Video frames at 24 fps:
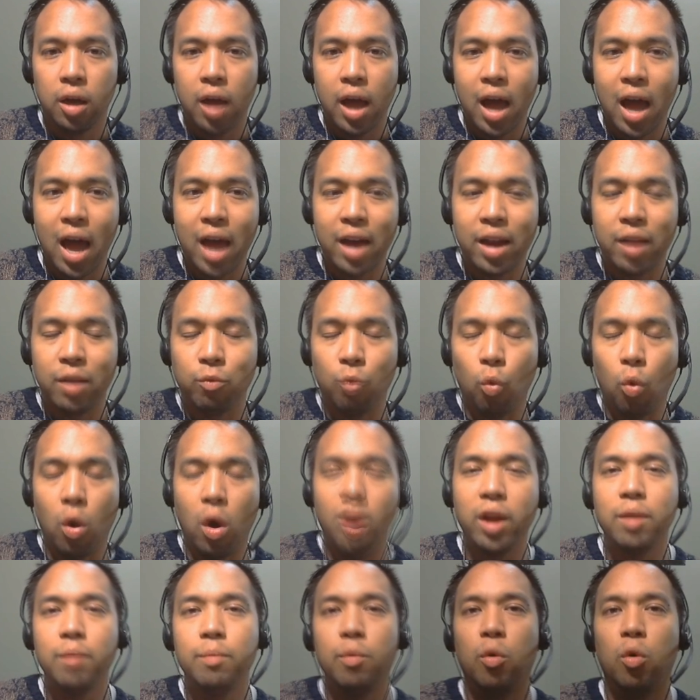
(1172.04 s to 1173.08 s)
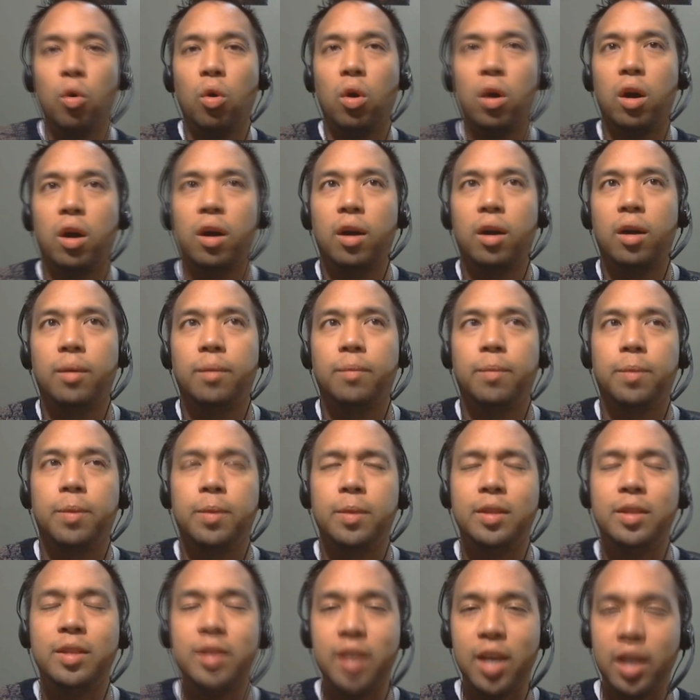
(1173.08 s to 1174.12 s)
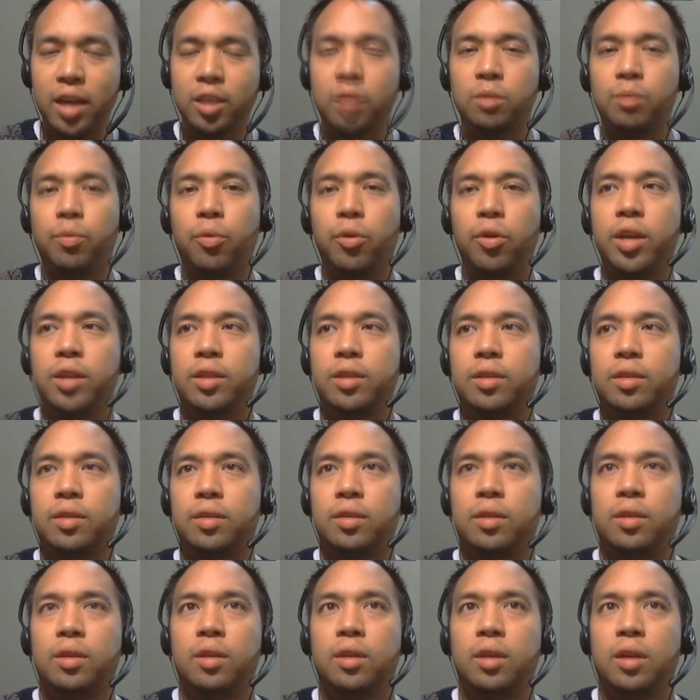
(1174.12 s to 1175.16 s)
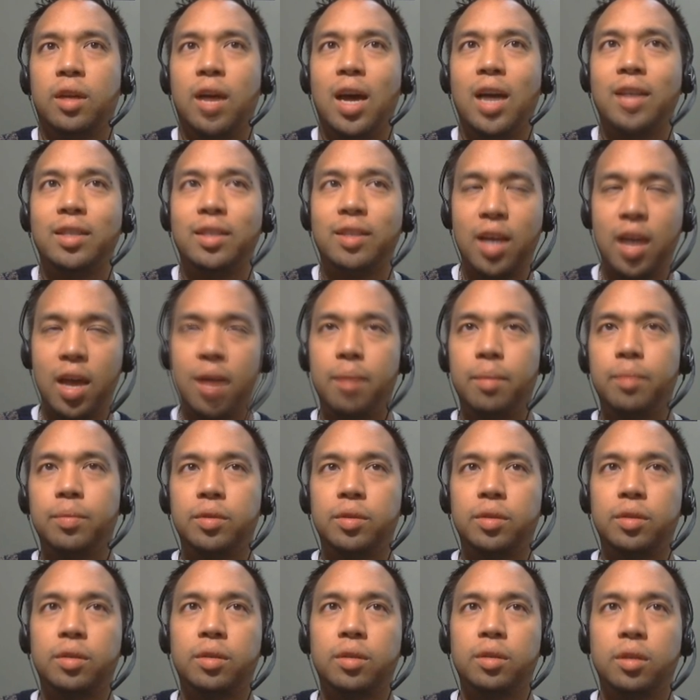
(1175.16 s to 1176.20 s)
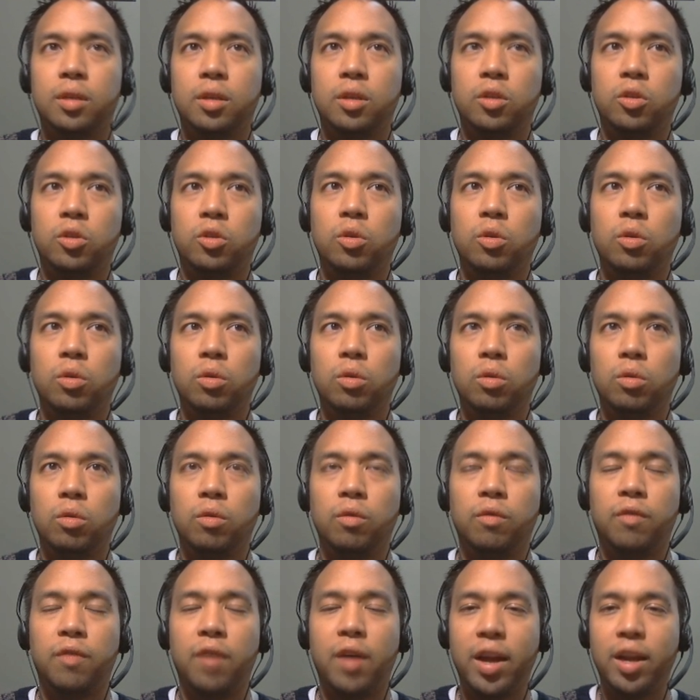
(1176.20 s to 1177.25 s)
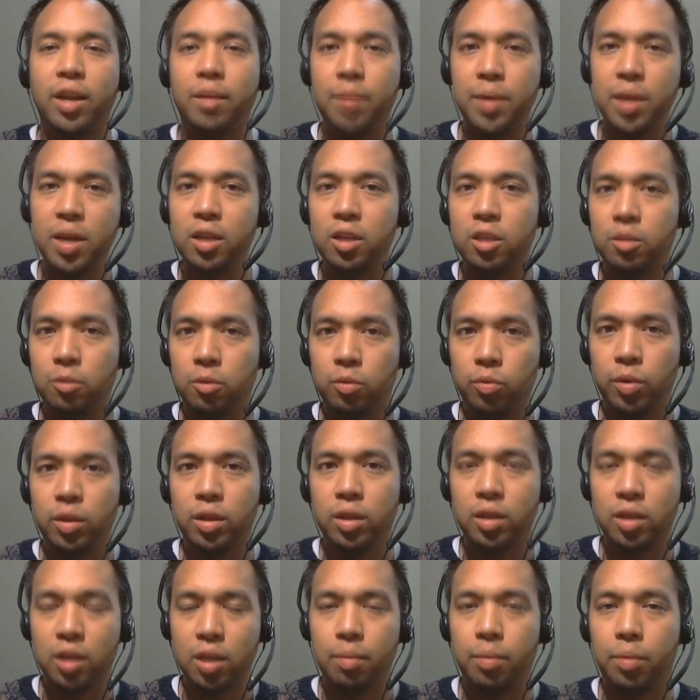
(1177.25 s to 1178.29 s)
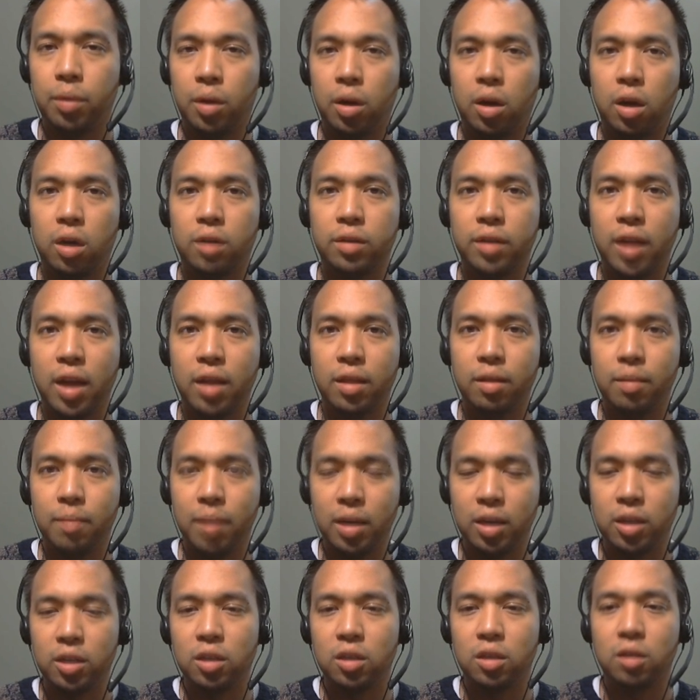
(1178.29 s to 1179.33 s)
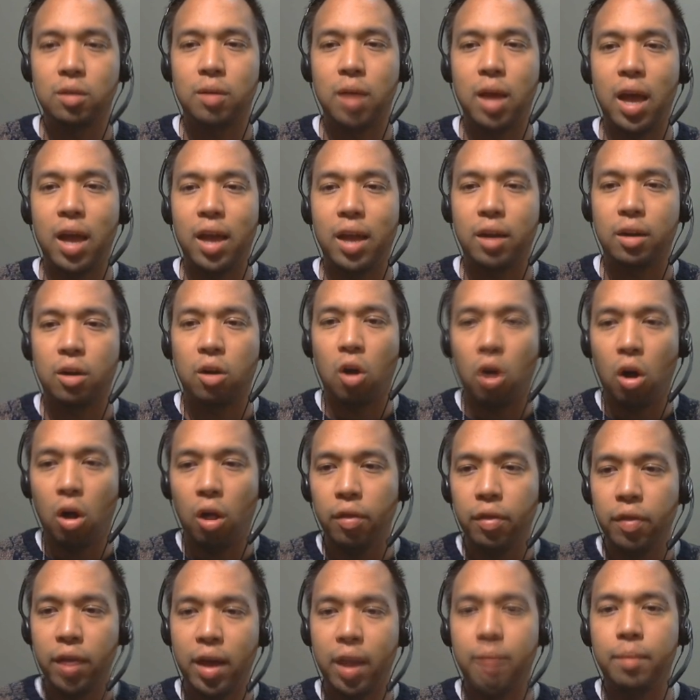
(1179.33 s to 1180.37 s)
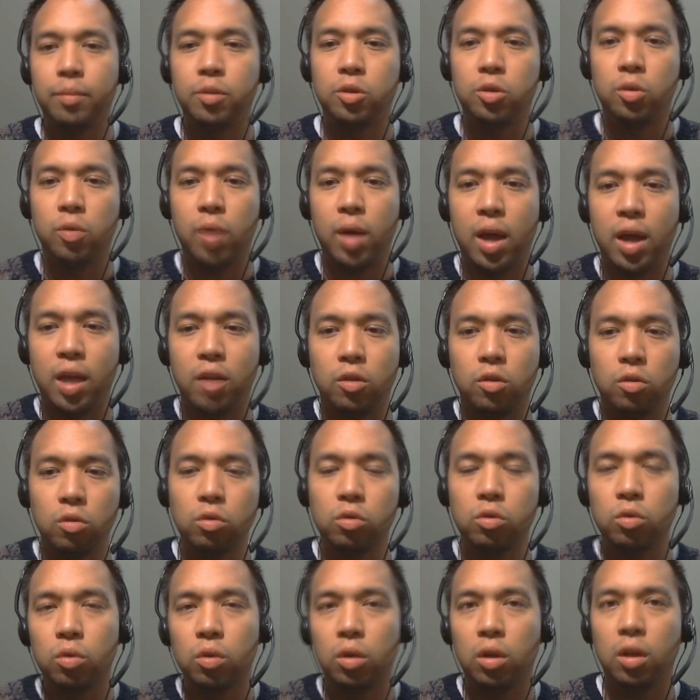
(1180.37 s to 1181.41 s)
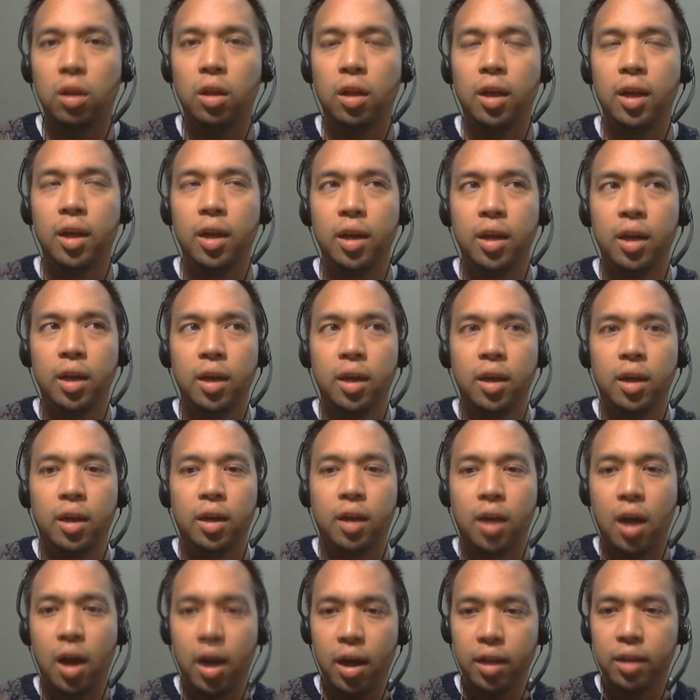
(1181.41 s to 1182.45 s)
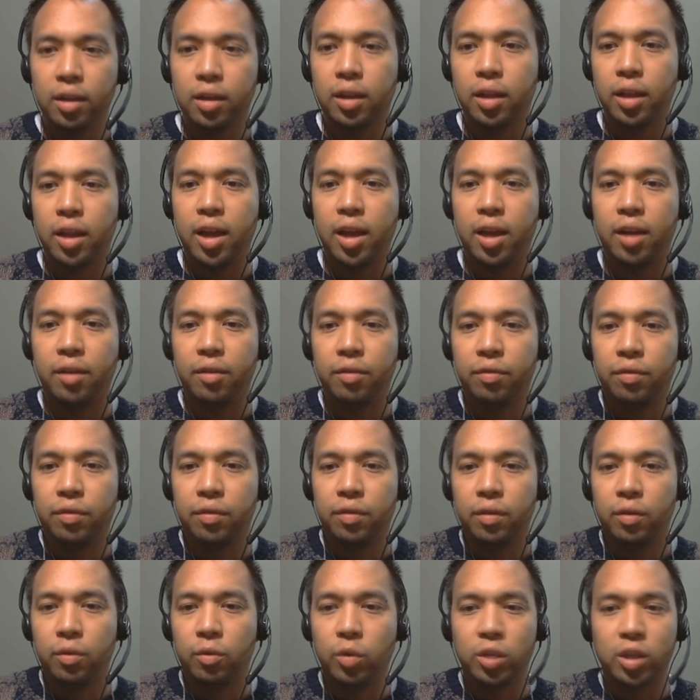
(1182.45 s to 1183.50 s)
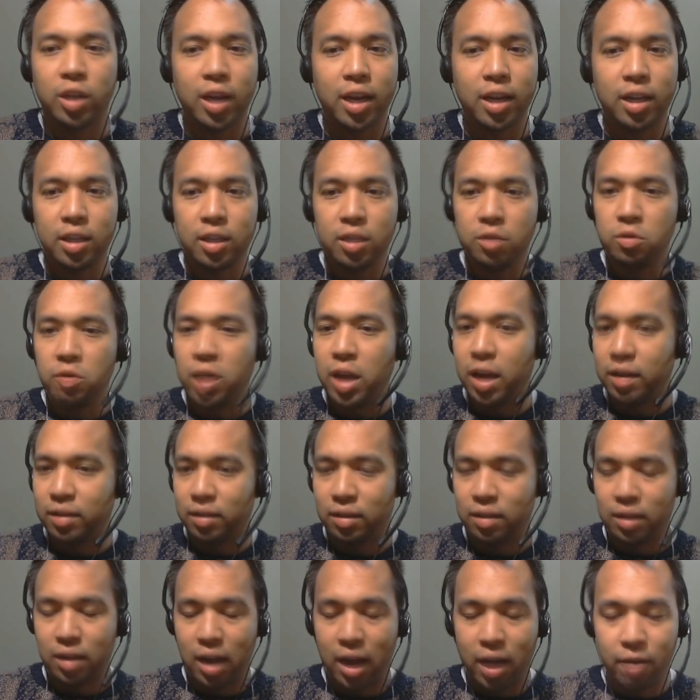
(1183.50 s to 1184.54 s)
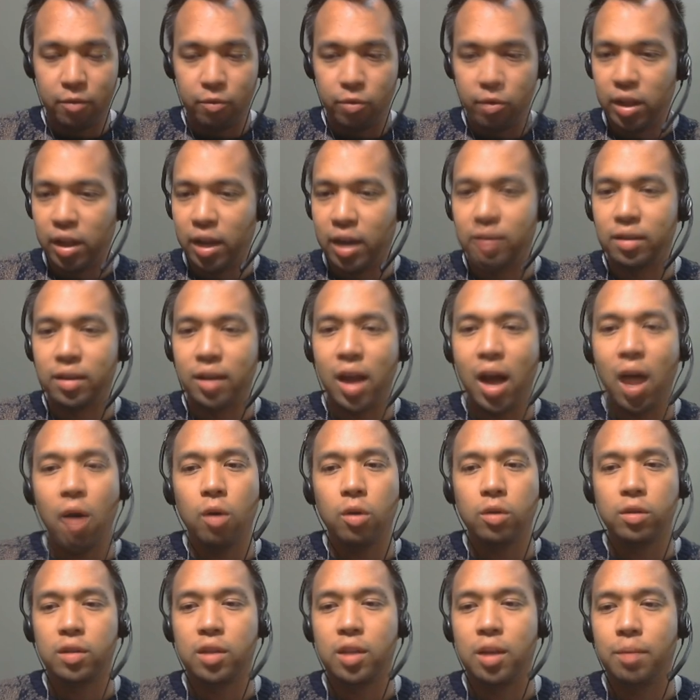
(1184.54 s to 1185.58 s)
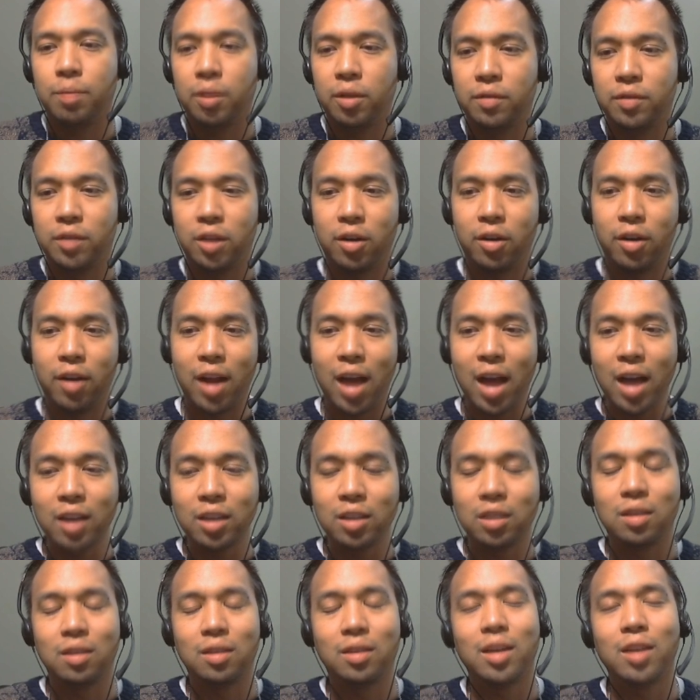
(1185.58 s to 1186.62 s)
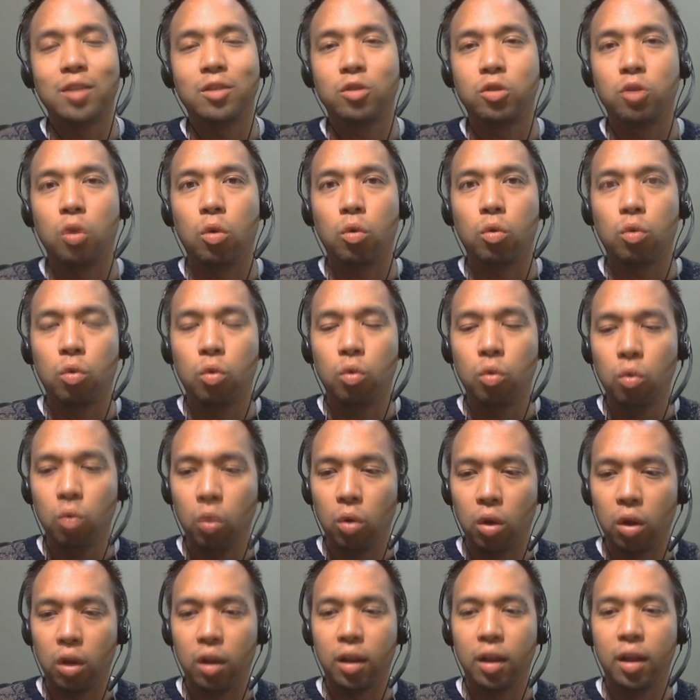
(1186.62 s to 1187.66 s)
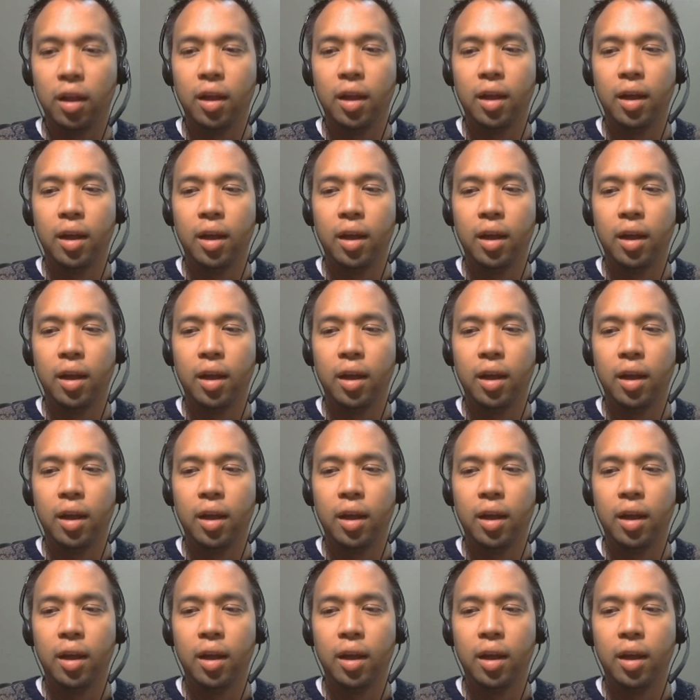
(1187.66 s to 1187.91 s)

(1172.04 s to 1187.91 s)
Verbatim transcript: had one more desperate attempt to find peace between the Templars and the mages and called them to a neutral conclave, which I guess I realize now is the Temple of Sacred Ashes. That's so cool.